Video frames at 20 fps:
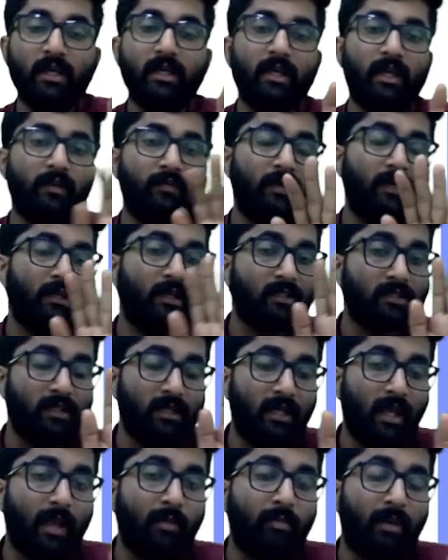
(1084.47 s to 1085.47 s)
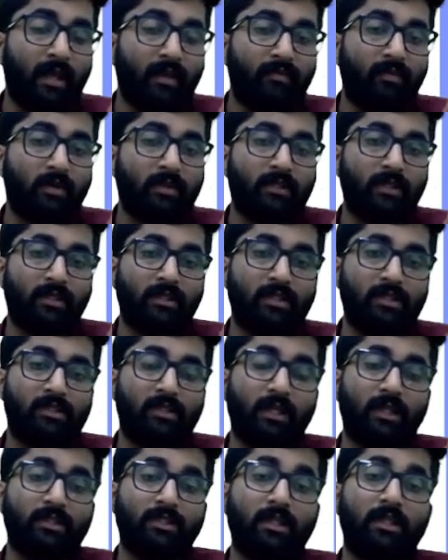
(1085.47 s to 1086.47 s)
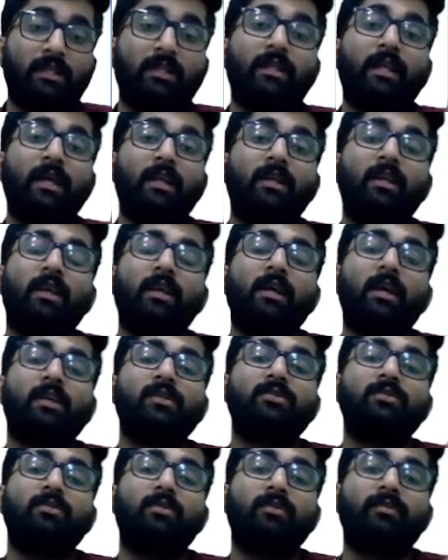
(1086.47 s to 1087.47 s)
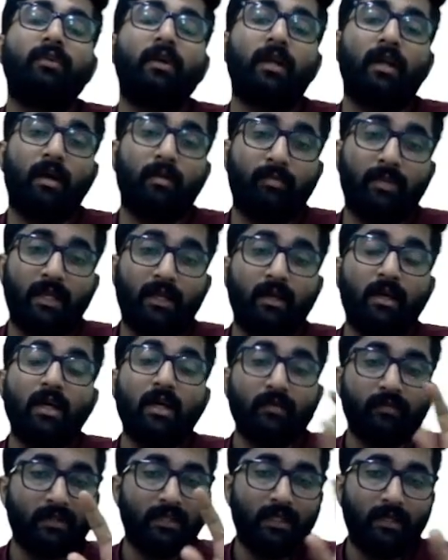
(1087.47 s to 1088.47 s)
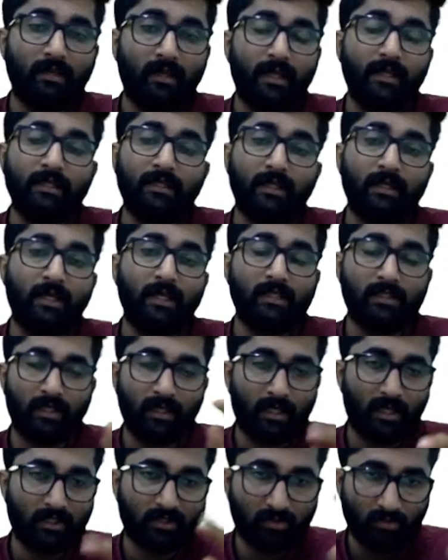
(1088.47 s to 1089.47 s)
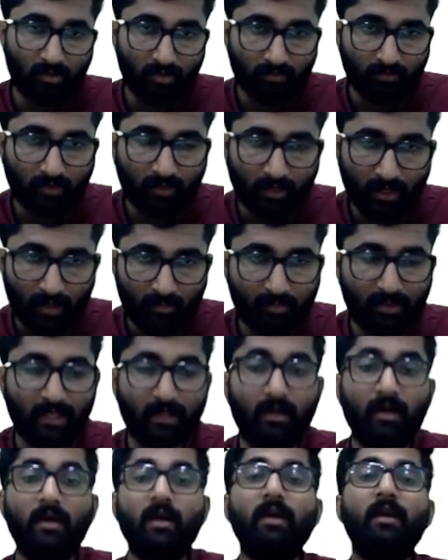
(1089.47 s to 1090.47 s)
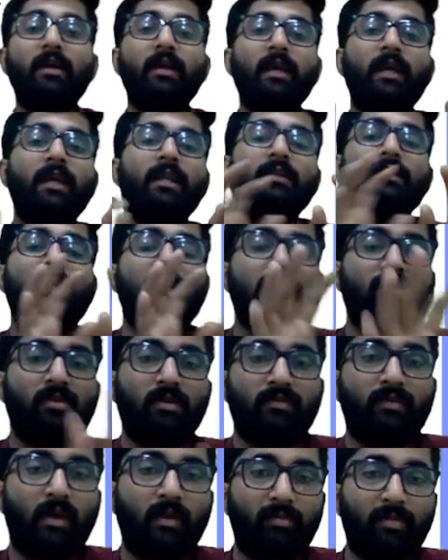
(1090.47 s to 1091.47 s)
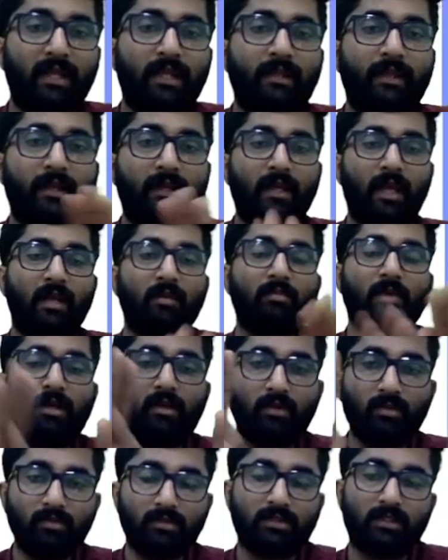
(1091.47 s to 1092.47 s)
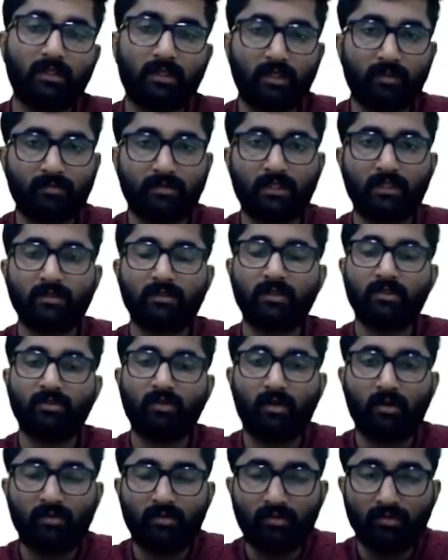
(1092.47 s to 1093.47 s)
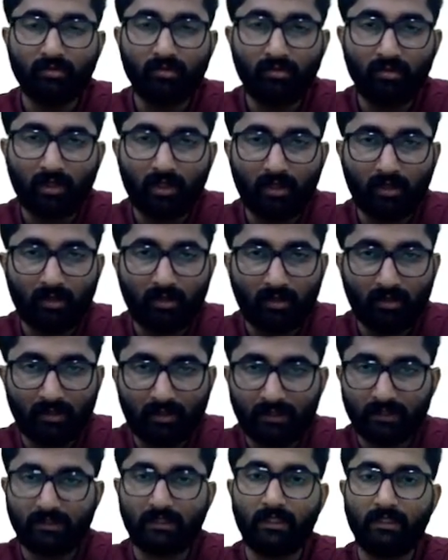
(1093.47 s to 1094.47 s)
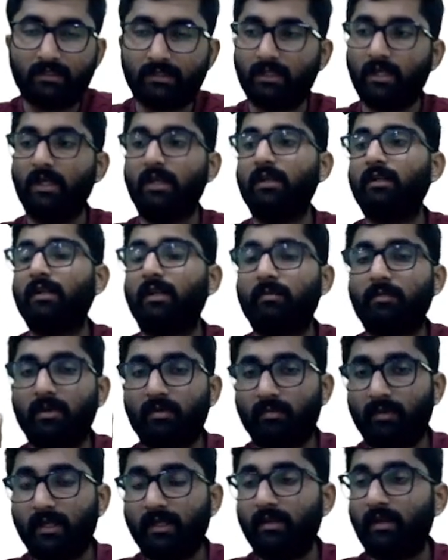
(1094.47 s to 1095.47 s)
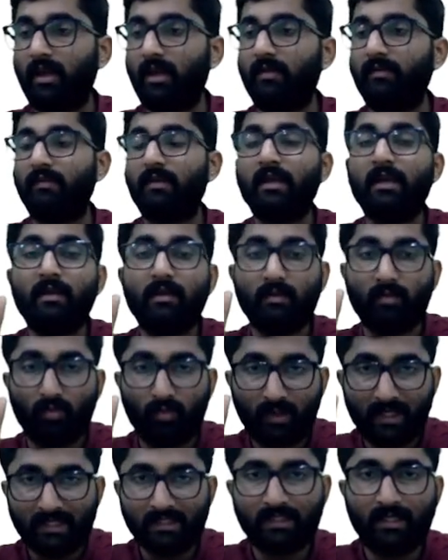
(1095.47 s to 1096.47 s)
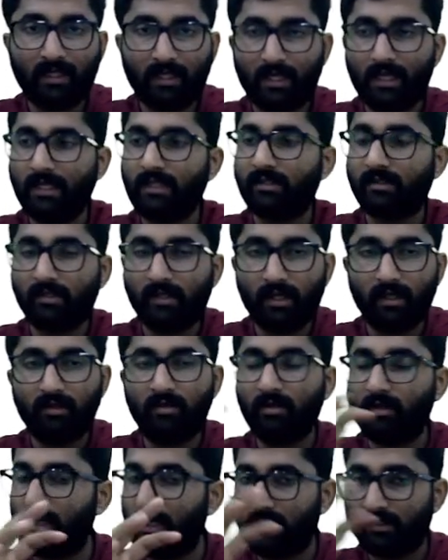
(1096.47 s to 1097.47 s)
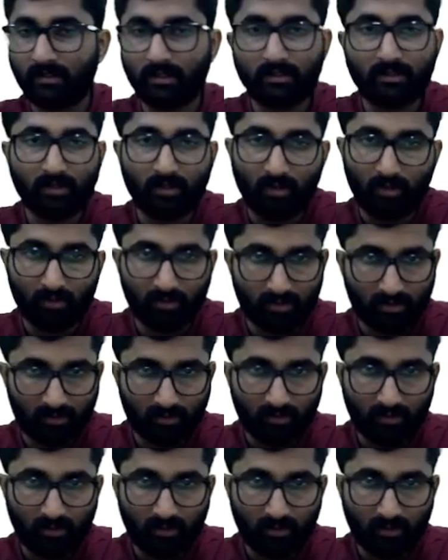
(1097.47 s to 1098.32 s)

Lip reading: If he doesn't apply for the registration, then he has to go for appeal. Within 90 days, he has to go for appeal. In case of appeal, there can be two circumstances or two results. Number 1, if he wins the case, then case is closed.